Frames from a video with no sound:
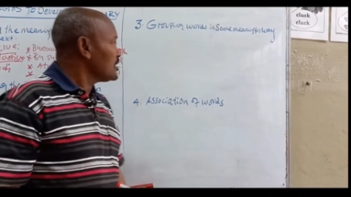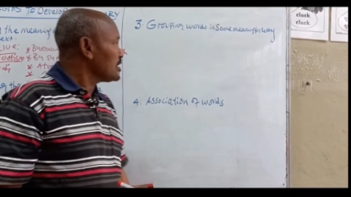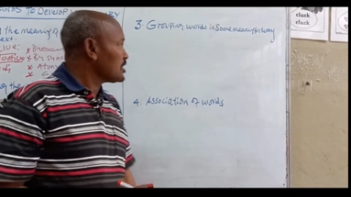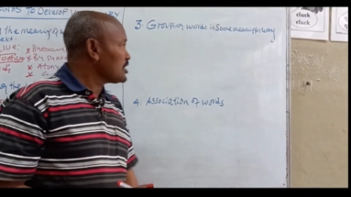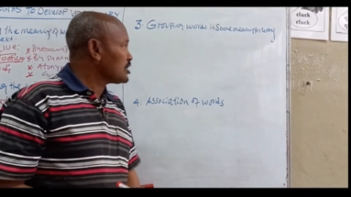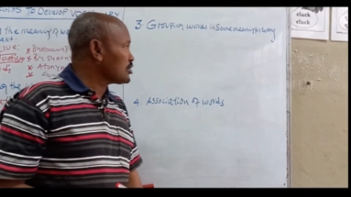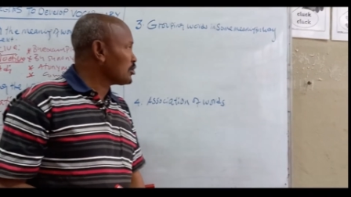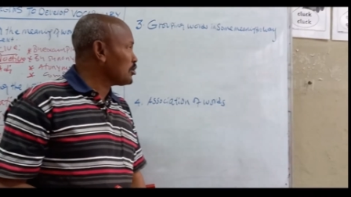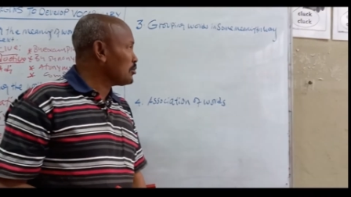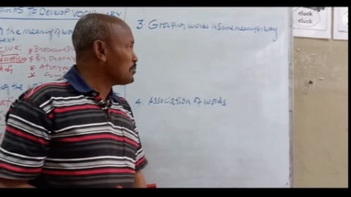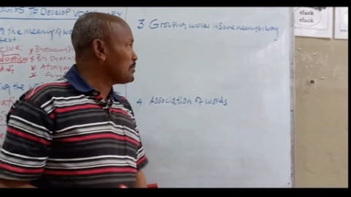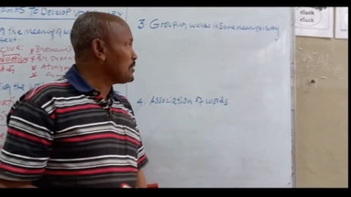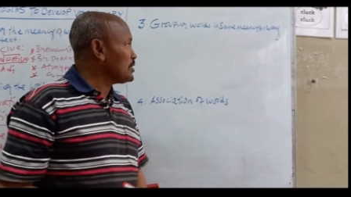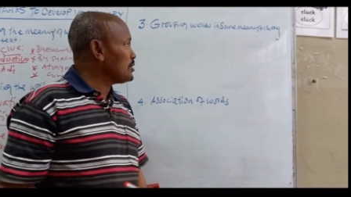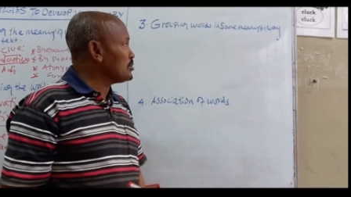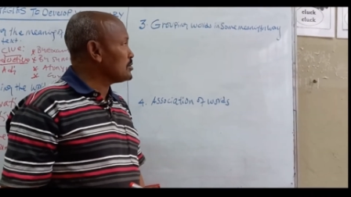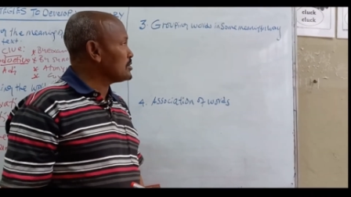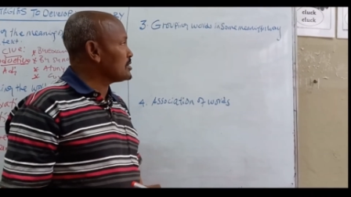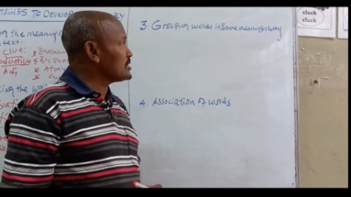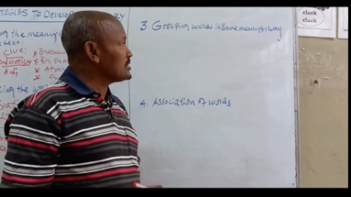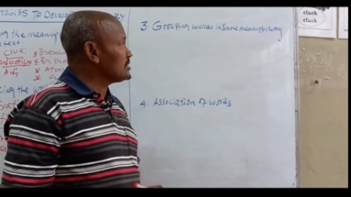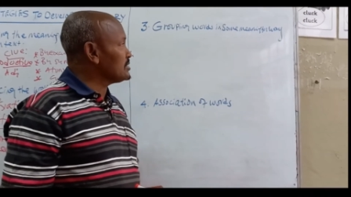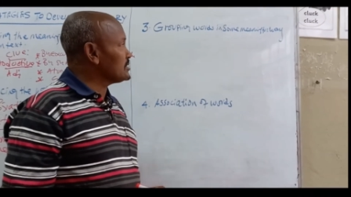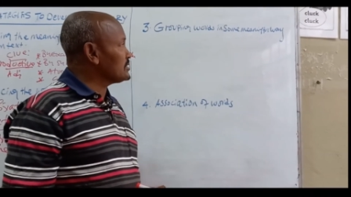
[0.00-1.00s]
grouping
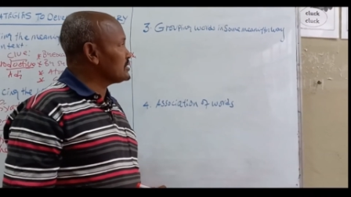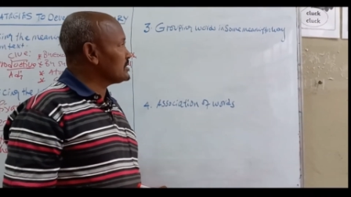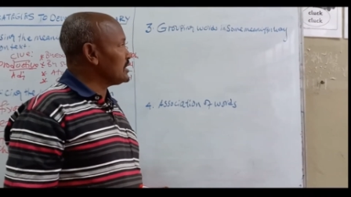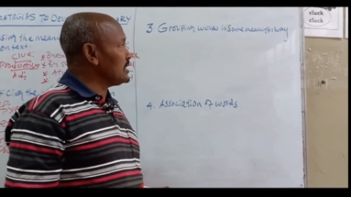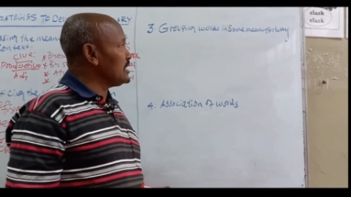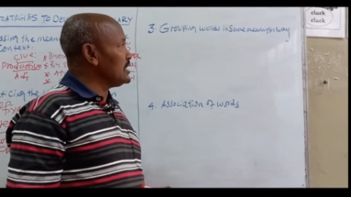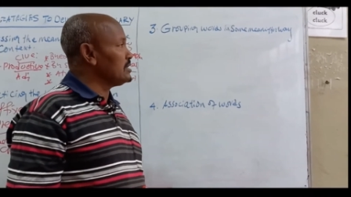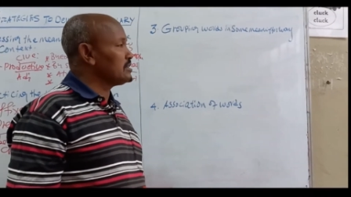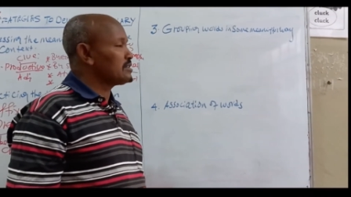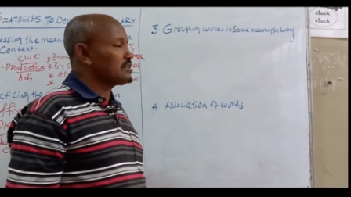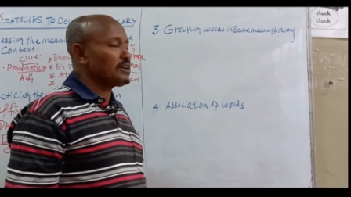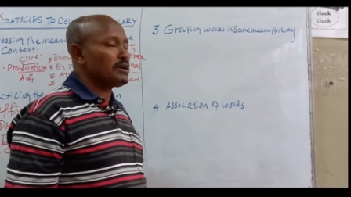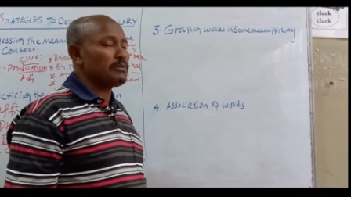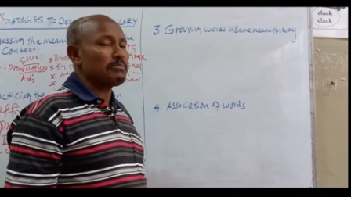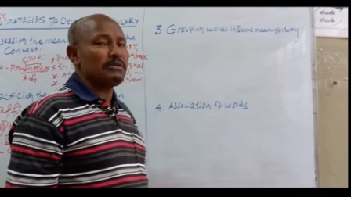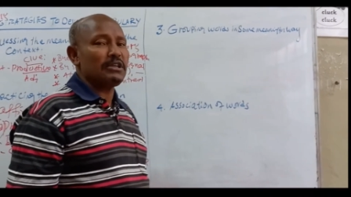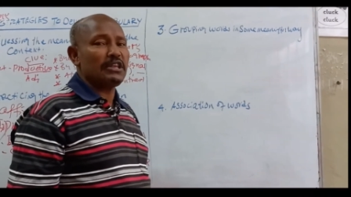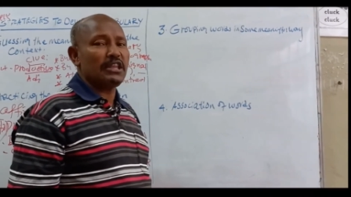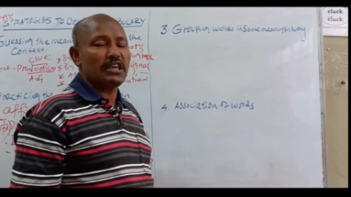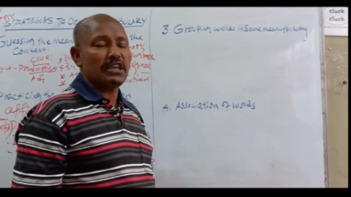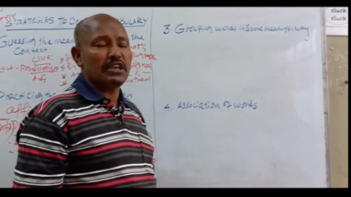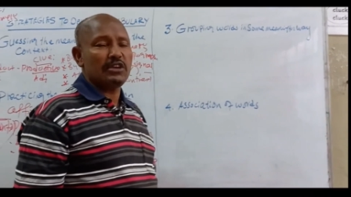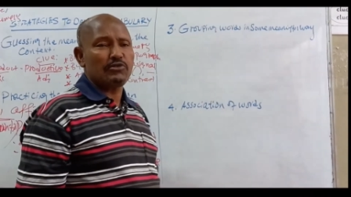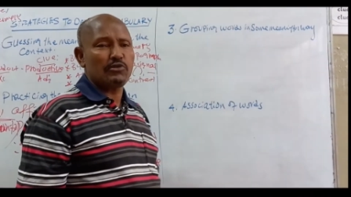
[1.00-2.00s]
words in some
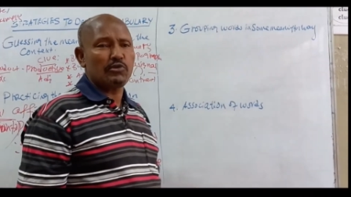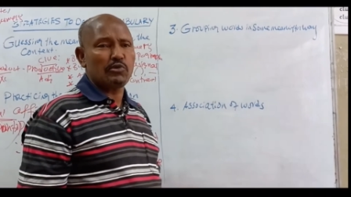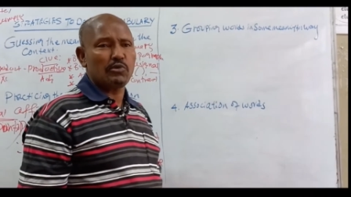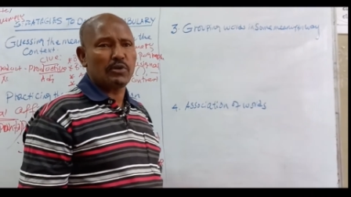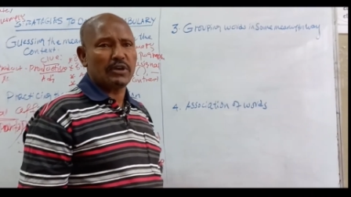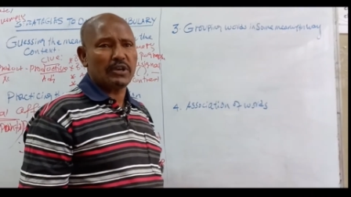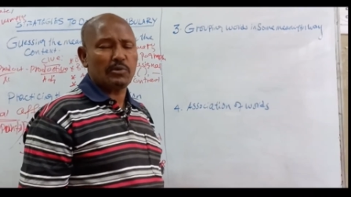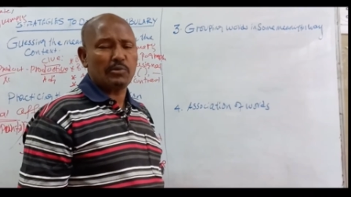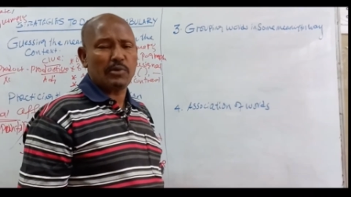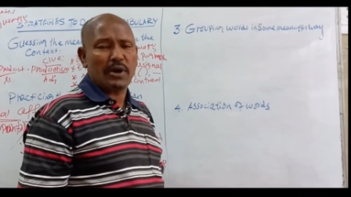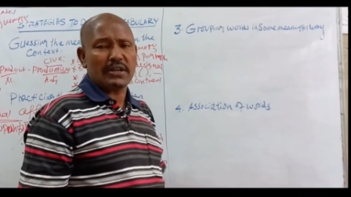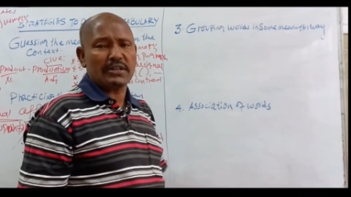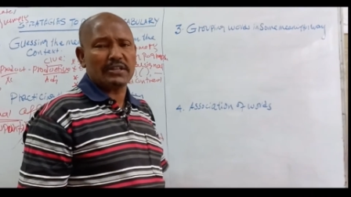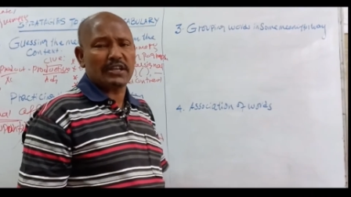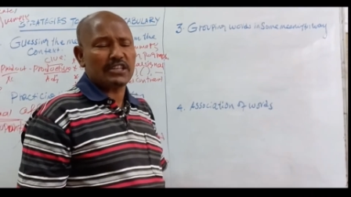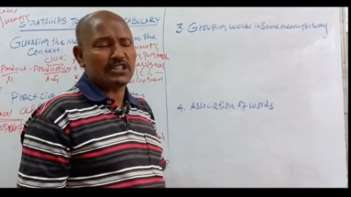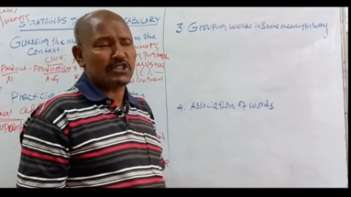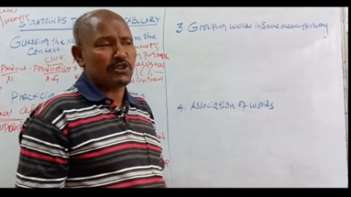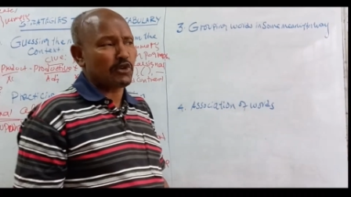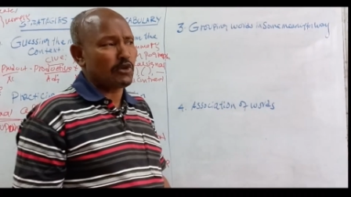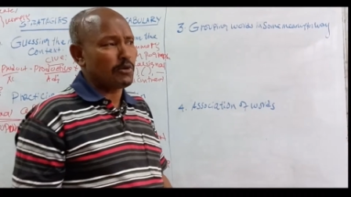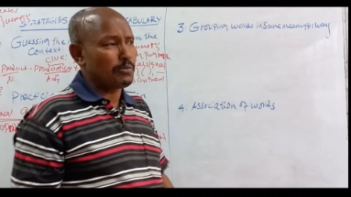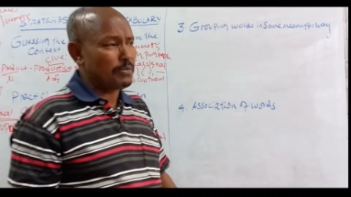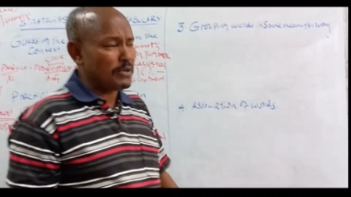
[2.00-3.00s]
meaningful way. What does
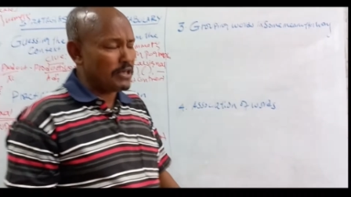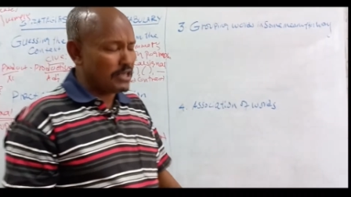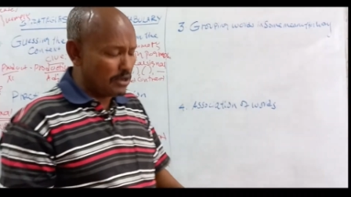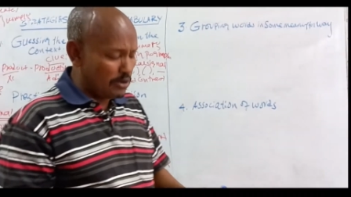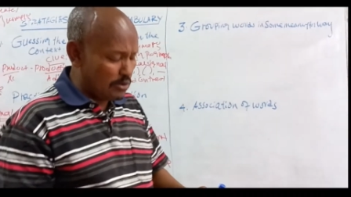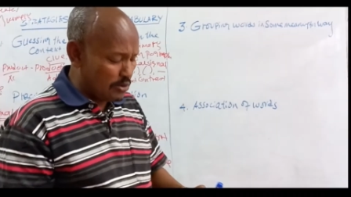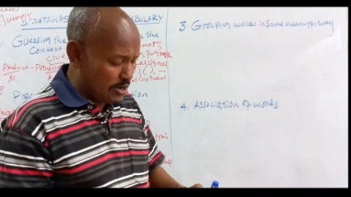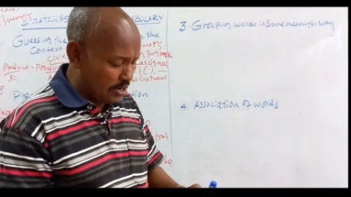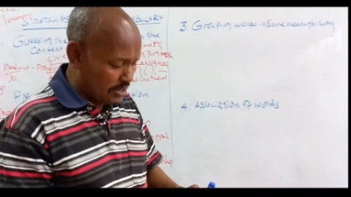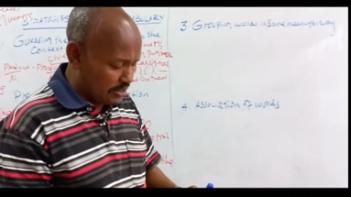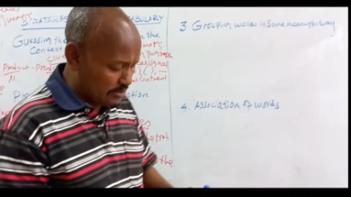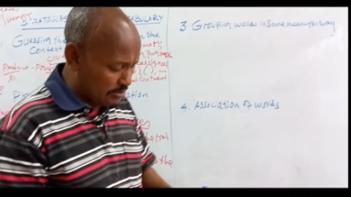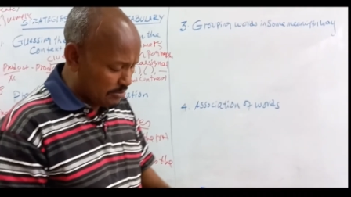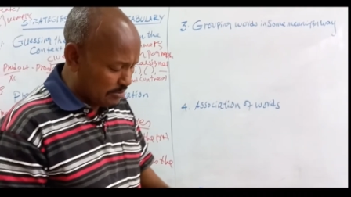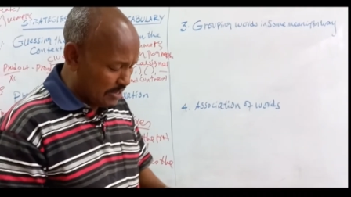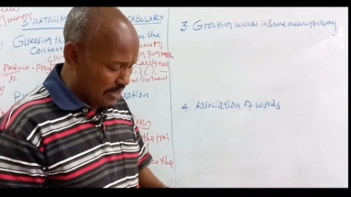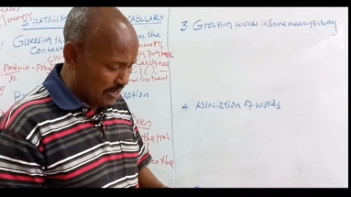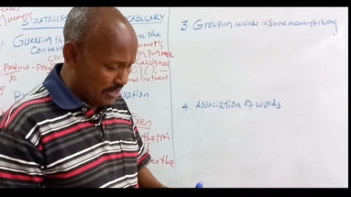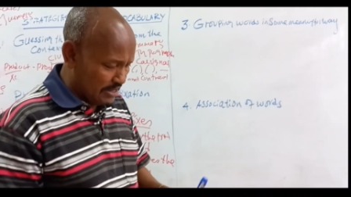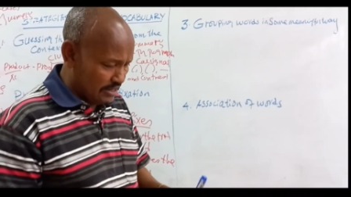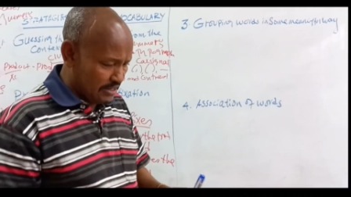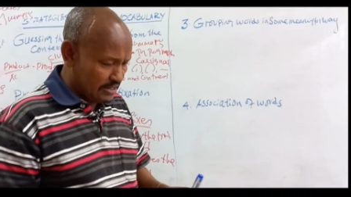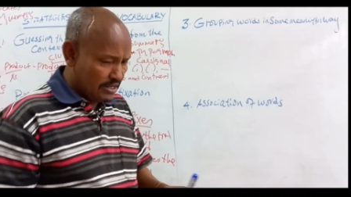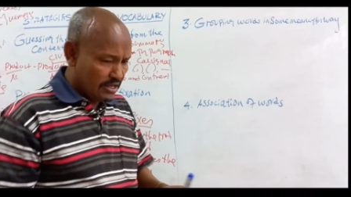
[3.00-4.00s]
grouping word
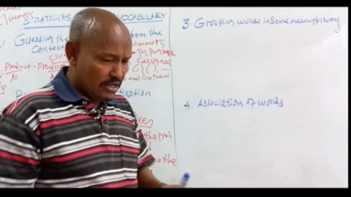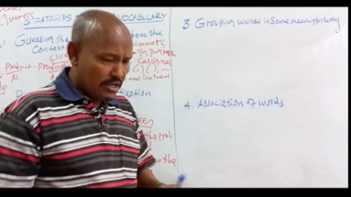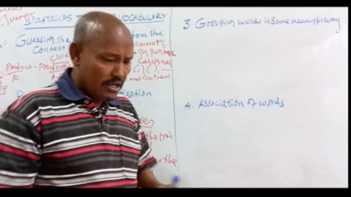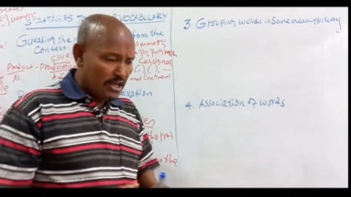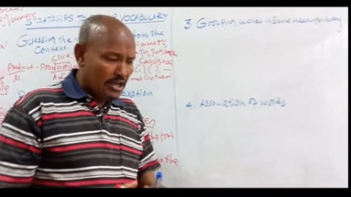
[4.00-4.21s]
mean?